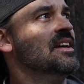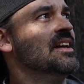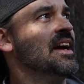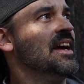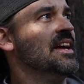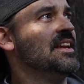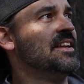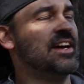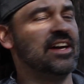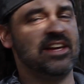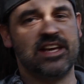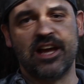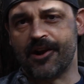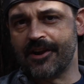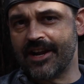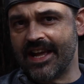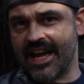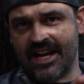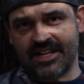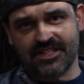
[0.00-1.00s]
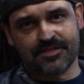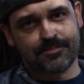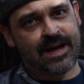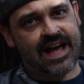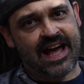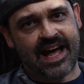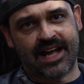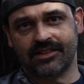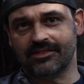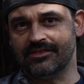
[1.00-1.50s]
And he already had his
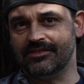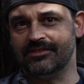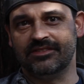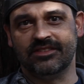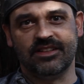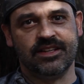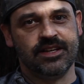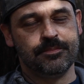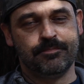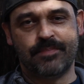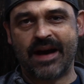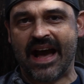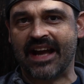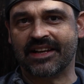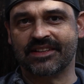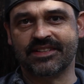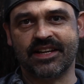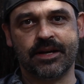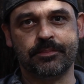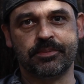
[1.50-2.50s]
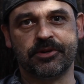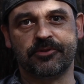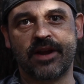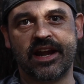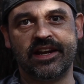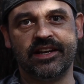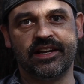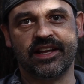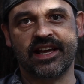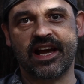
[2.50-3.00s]
pack packed up and
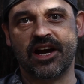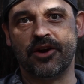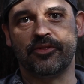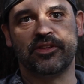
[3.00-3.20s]
ready to go.